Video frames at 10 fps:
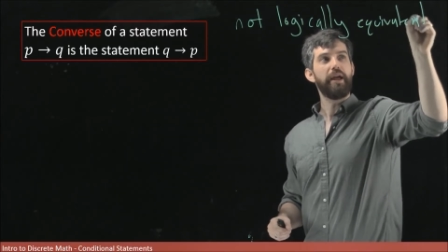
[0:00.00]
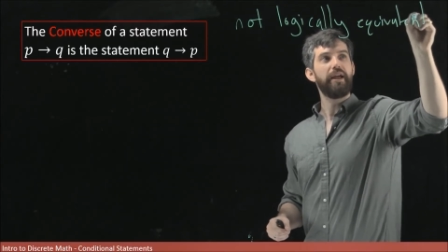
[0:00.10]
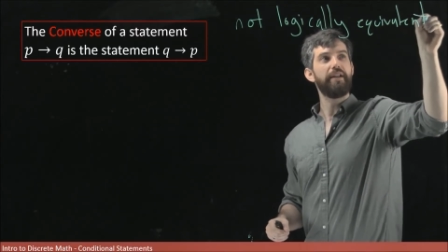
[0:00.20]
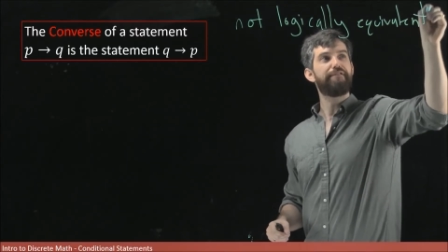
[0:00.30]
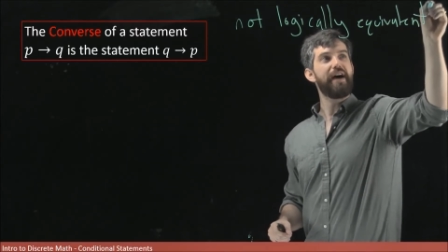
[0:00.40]

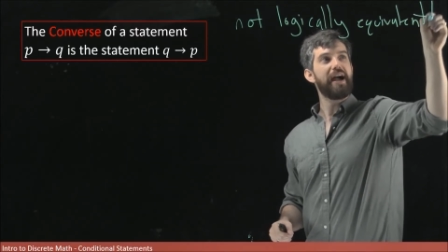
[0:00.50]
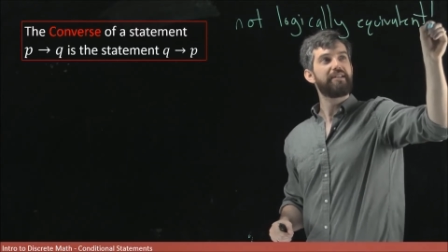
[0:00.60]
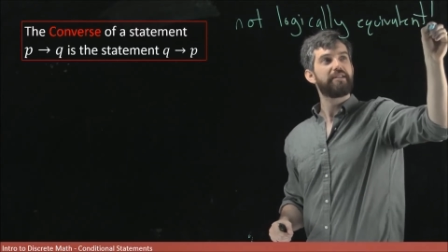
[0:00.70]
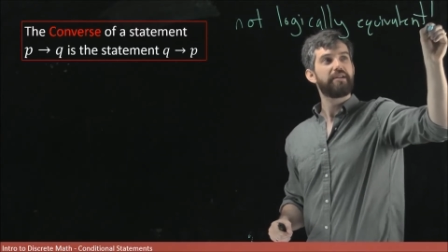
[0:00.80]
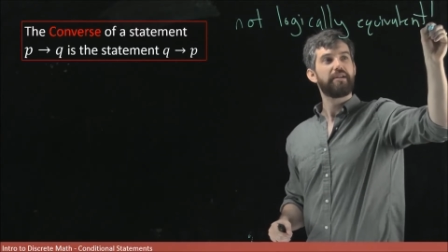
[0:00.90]
In
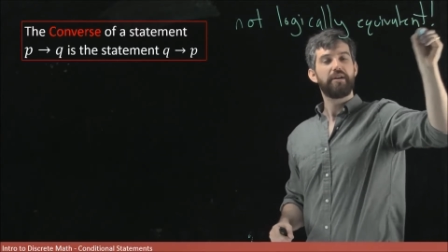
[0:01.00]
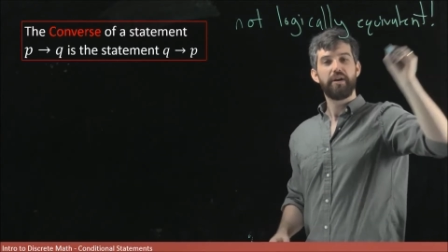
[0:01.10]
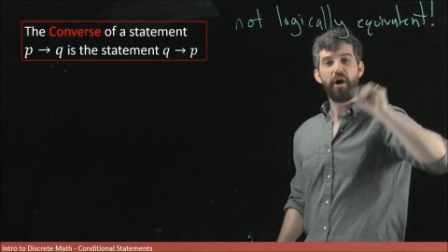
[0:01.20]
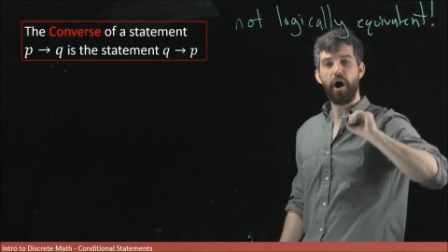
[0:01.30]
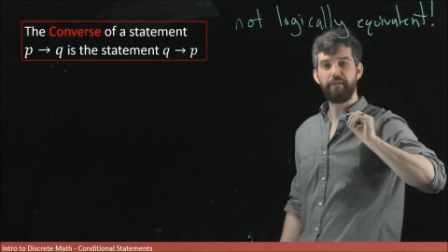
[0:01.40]
fact,
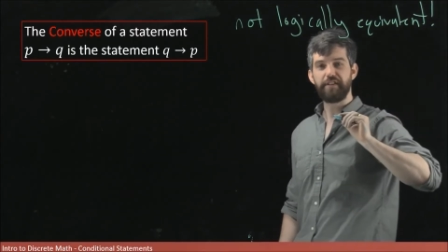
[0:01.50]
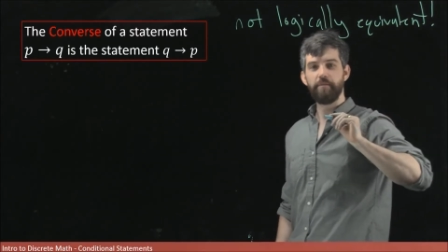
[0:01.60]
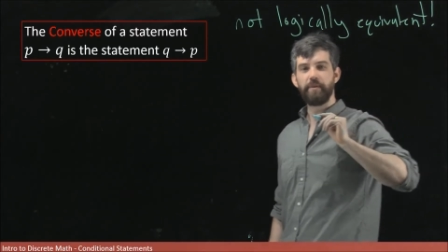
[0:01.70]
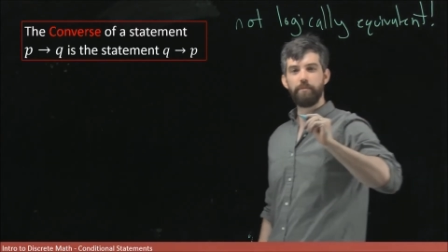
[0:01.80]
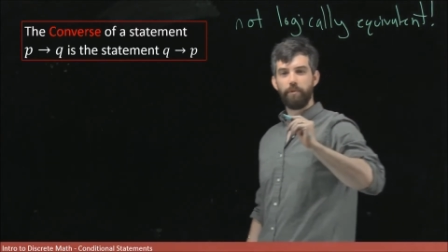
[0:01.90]

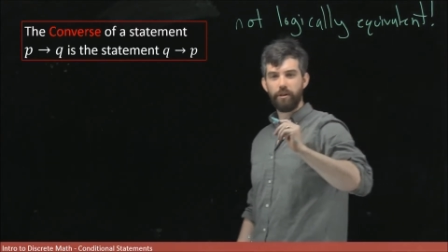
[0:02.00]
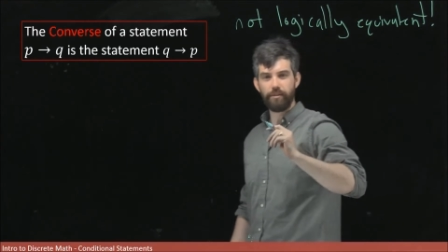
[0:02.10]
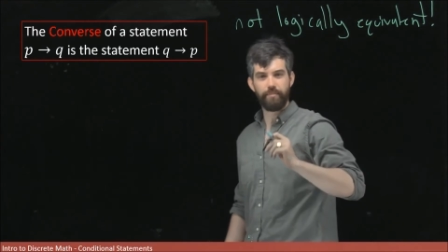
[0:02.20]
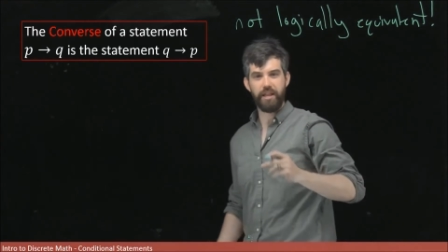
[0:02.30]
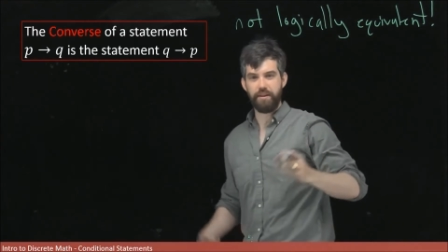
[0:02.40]
Often
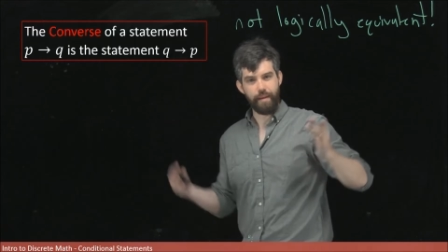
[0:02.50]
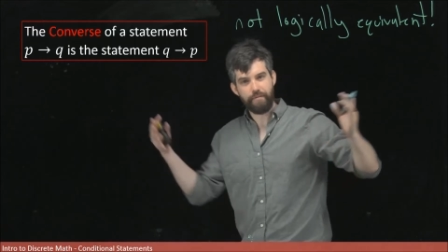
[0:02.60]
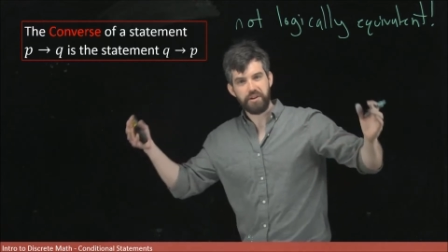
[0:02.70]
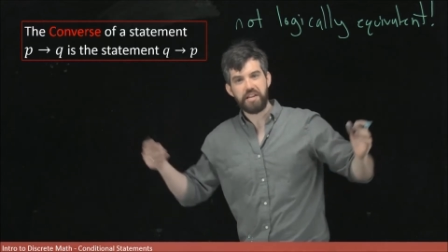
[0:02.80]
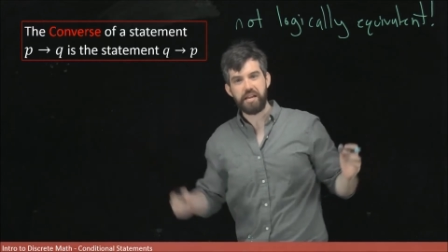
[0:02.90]
people in
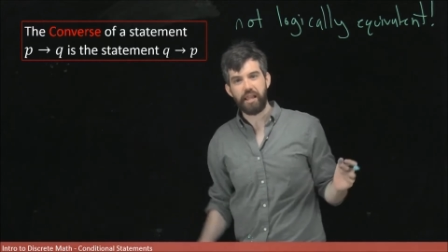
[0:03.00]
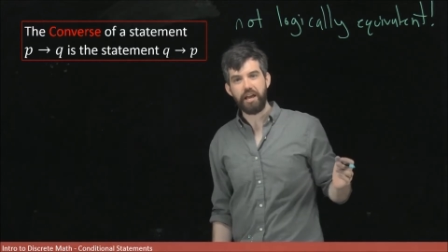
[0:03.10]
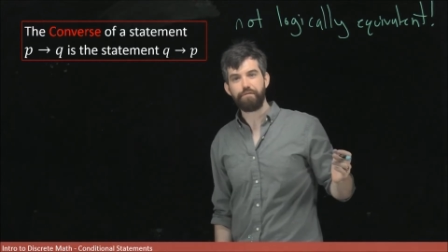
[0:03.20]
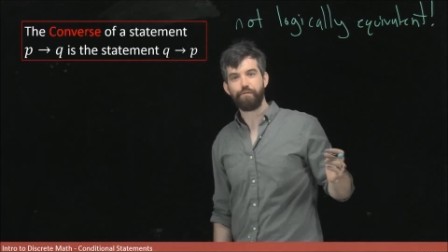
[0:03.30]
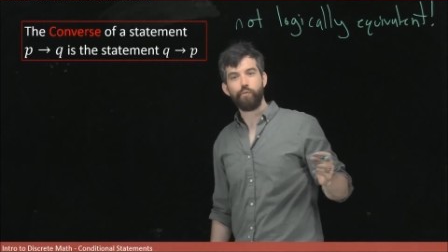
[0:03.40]
everyday
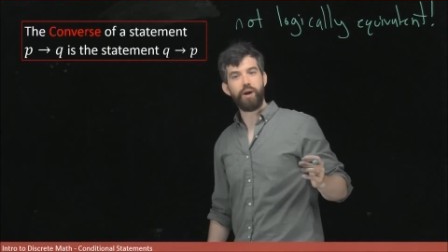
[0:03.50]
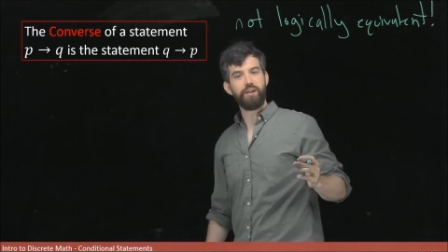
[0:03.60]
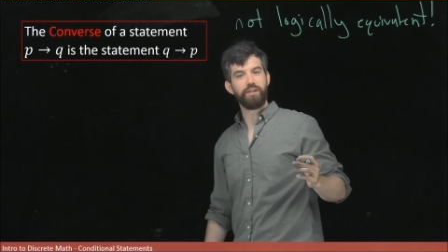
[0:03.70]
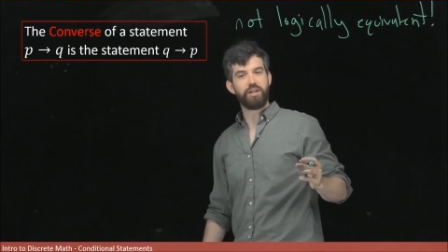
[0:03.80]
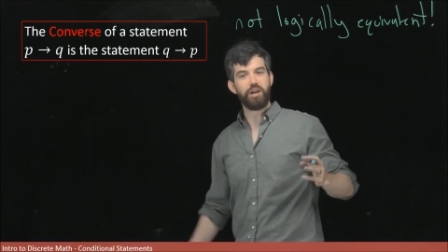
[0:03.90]
life
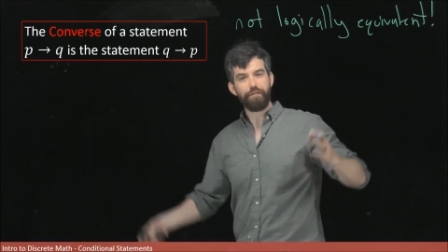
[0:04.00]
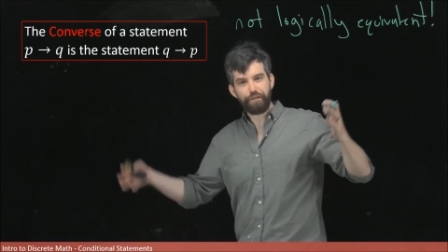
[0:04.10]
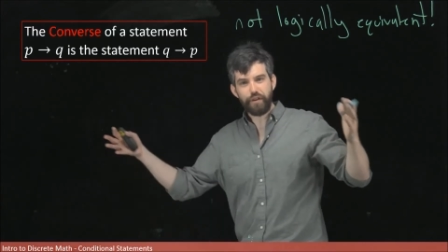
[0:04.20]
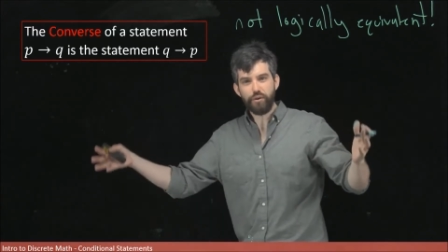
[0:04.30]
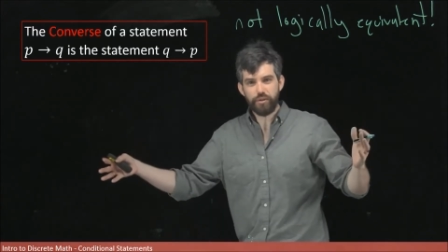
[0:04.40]
will
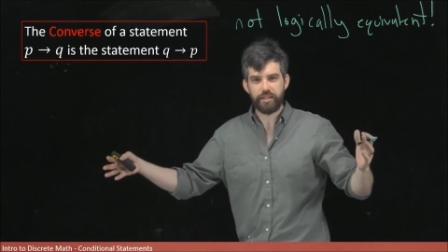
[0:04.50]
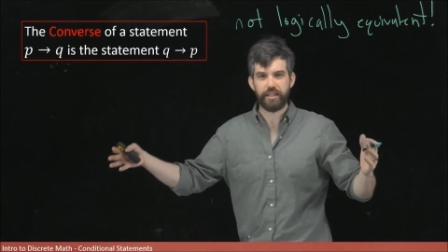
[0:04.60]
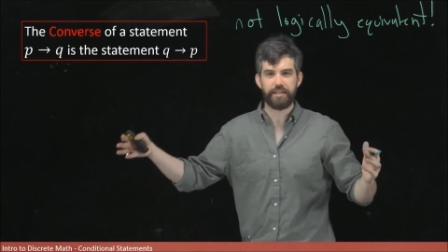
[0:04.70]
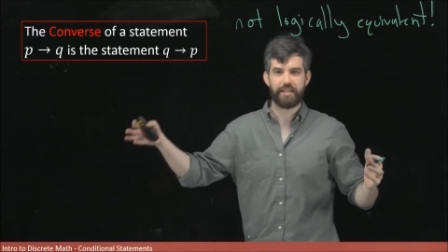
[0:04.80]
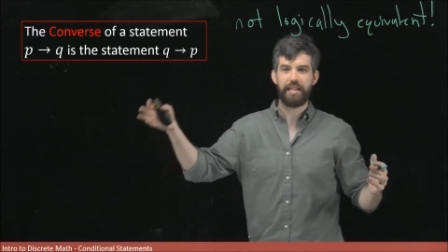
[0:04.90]
confuse
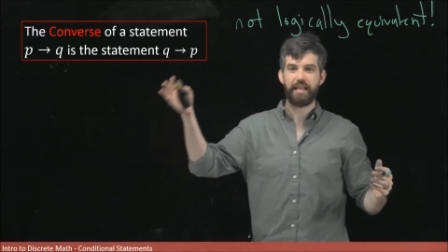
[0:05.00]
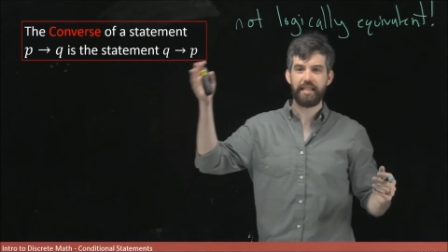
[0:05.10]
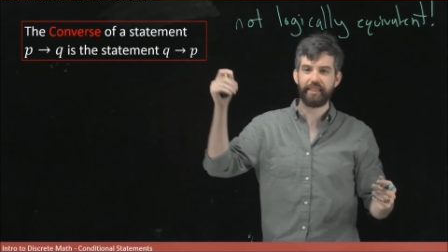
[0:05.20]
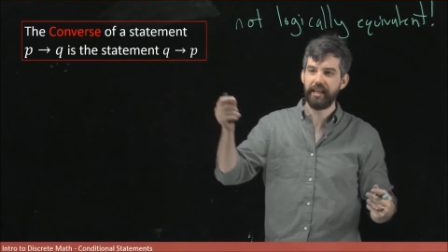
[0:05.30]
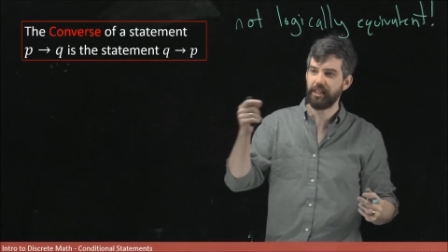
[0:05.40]
this and they
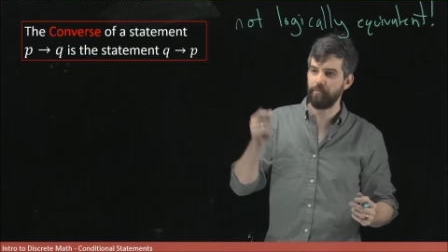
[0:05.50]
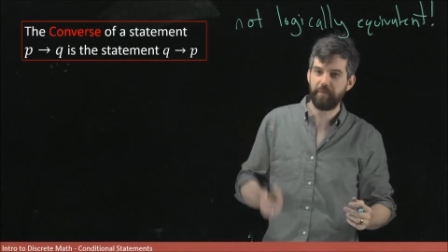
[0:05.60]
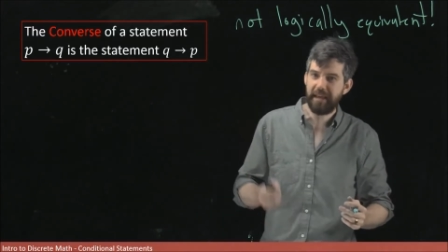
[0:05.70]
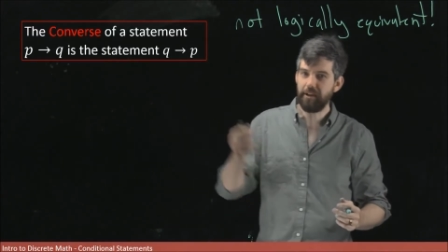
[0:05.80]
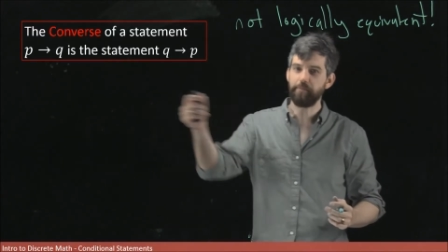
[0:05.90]
think that
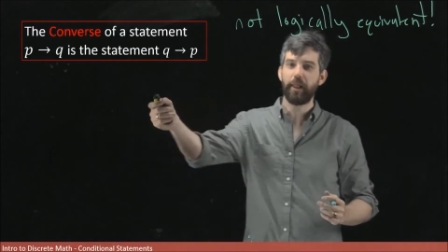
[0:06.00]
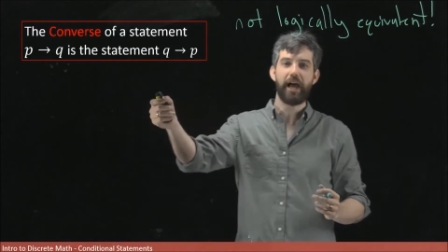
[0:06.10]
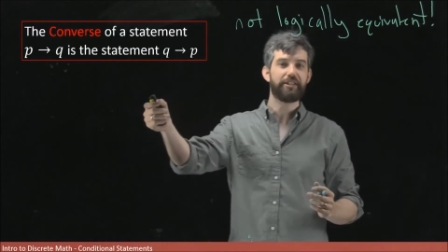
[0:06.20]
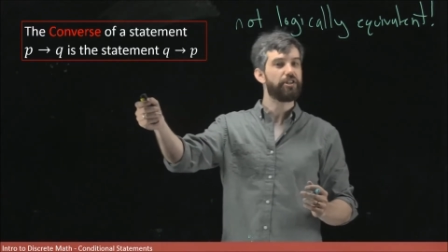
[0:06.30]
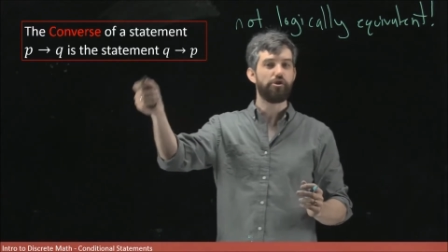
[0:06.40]
P
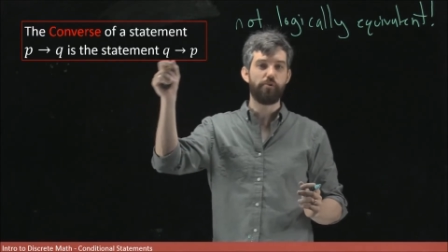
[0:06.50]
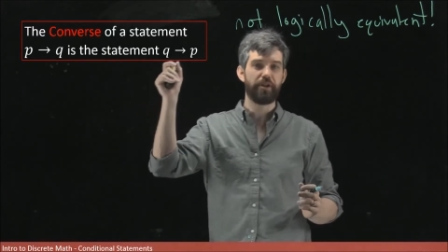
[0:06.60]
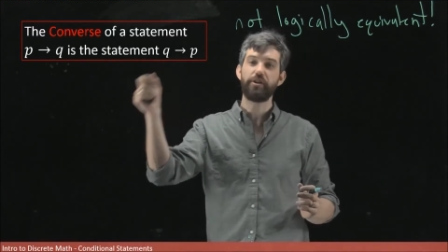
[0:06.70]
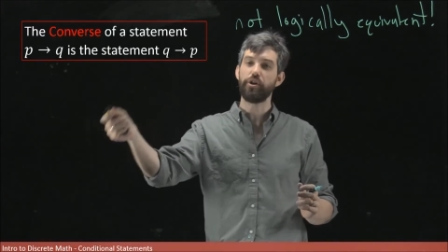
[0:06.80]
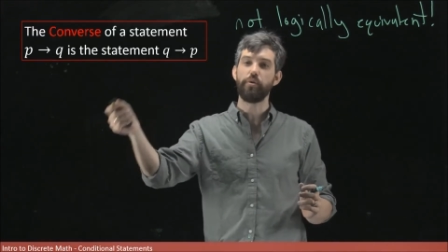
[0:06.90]
implies Q
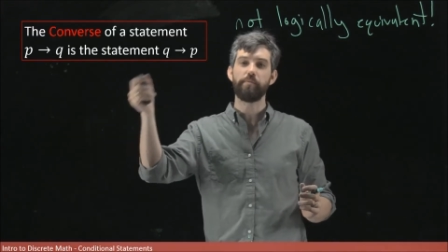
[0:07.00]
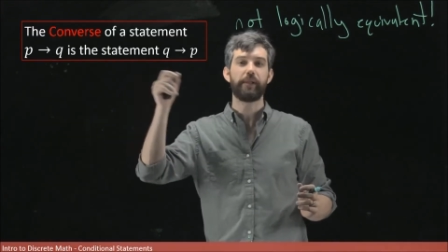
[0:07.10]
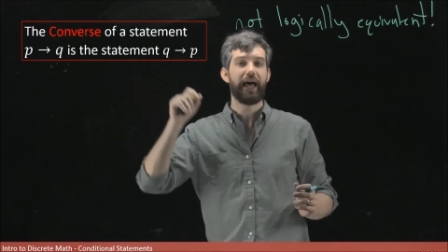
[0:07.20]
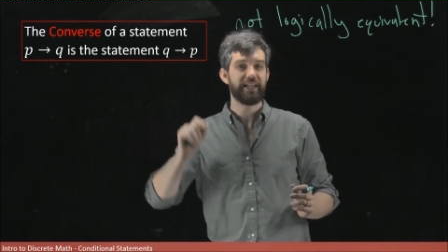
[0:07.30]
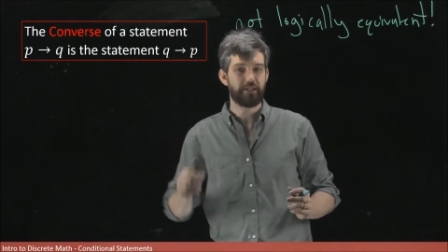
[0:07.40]
and Q
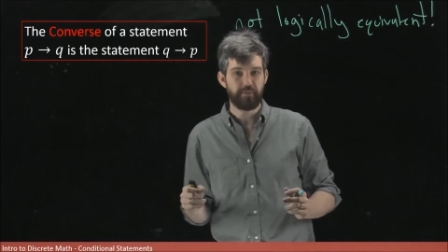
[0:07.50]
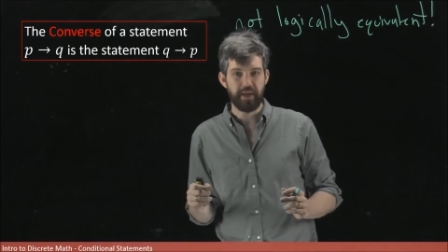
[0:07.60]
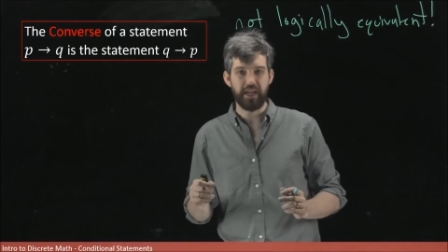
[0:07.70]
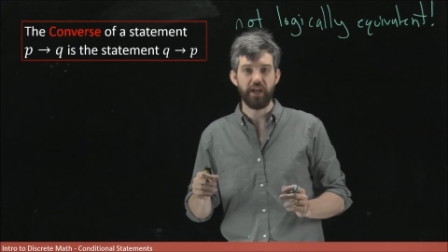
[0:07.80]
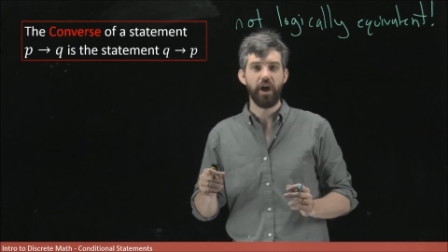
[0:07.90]
implies
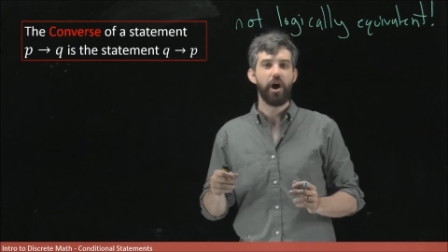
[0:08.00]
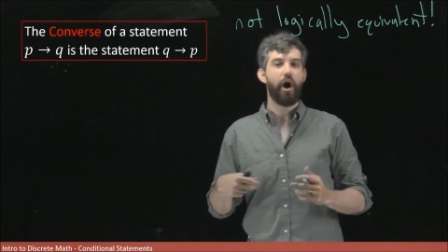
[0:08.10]
P